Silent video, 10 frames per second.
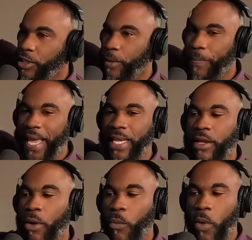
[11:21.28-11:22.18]

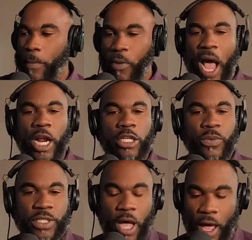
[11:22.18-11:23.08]
Depend on what
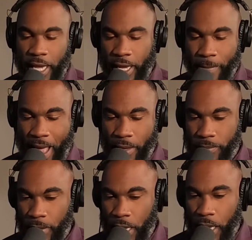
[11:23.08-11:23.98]
product we're talking about.
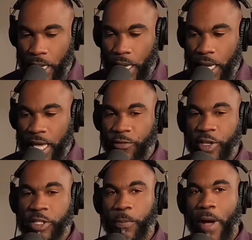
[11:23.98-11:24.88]
If
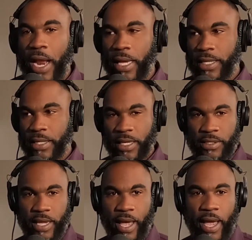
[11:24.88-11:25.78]
it's a product that
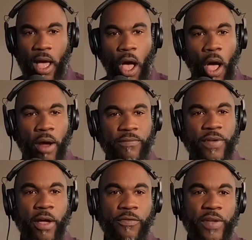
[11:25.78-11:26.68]
needs a
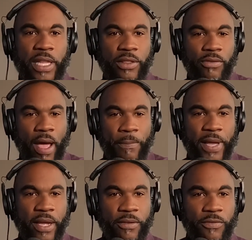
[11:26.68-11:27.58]
heartfelt,
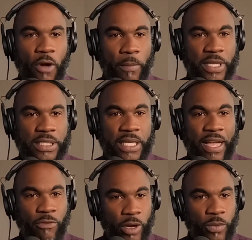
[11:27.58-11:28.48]
philanthropic
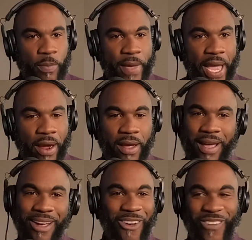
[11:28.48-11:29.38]
pharmacy, I've worked with Bayer.
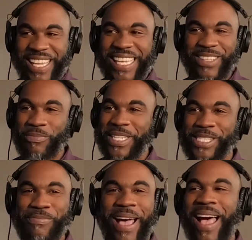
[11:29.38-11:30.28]
Oh, we need to be
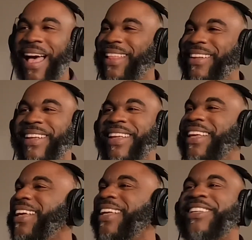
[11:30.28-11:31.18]
smiling and
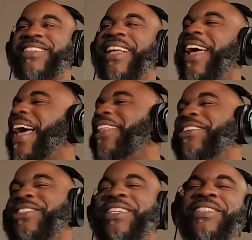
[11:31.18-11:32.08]
kids. And
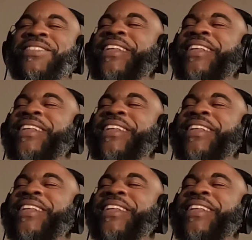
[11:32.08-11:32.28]
allergies